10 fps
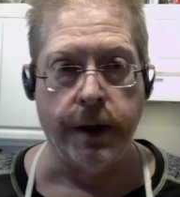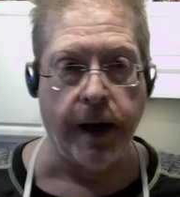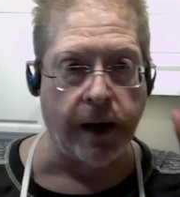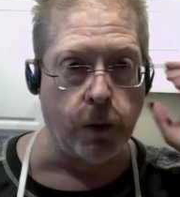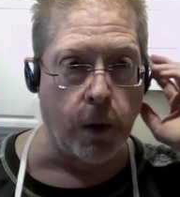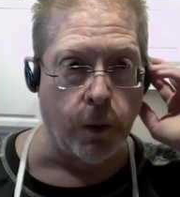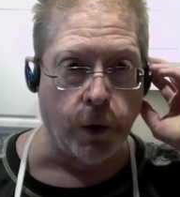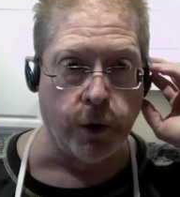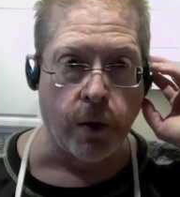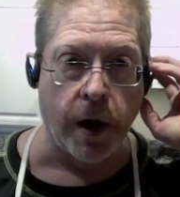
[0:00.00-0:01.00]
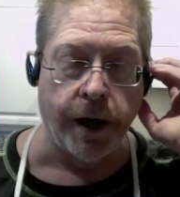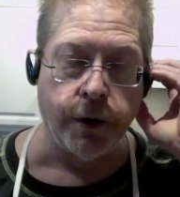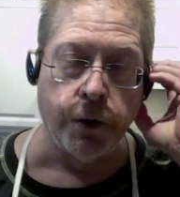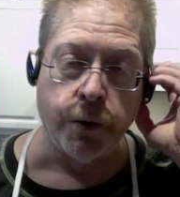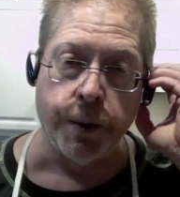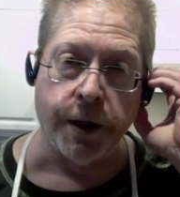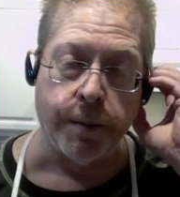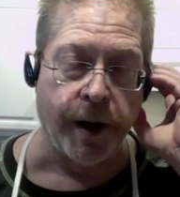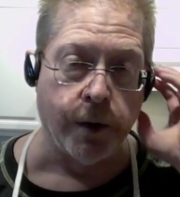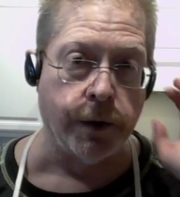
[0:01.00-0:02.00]
And that's what we'll try as soon as we get the
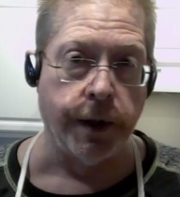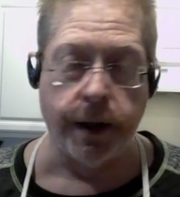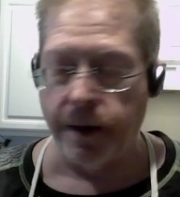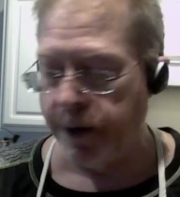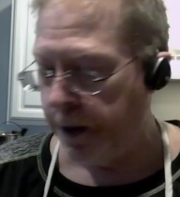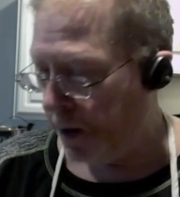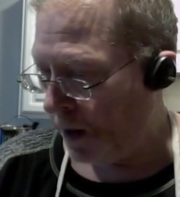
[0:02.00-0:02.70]
bagels in the oven.